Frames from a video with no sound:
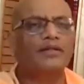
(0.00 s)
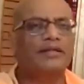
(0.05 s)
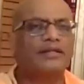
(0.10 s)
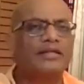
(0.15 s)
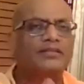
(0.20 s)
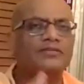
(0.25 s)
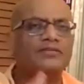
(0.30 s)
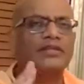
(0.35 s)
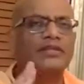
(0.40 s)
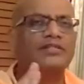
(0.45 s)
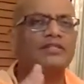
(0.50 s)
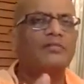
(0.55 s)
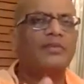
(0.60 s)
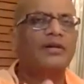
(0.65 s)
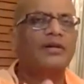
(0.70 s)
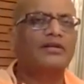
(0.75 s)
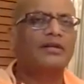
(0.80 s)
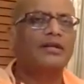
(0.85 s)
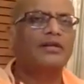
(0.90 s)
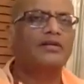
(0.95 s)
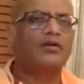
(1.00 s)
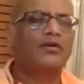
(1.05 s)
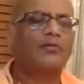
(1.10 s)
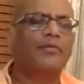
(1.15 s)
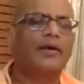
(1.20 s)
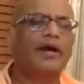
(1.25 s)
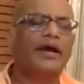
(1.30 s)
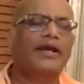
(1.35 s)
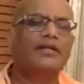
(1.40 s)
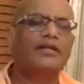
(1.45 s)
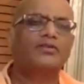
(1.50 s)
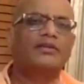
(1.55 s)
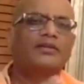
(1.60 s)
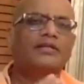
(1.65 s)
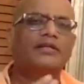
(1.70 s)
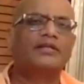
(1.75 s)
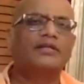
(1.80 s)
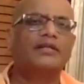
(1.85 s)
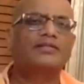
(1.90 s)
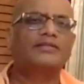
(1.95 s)
It has regimented your mind so that
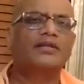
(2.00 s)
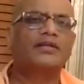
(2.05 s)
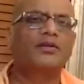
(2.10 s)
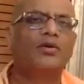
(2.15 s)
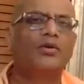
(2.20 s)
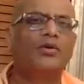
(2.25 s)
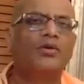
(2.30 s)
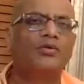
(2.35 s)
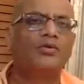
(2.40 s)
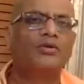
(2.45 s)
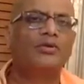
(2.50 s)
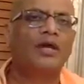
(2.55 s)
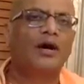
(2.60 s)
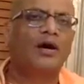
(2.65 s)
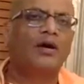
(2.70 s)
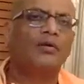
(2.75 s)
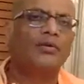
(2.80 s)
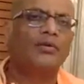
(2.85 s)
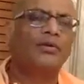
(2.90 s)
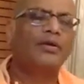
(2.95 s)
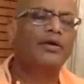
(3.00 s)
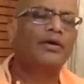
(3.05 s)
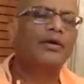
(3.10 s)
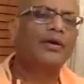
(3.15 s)
it doesn't go down.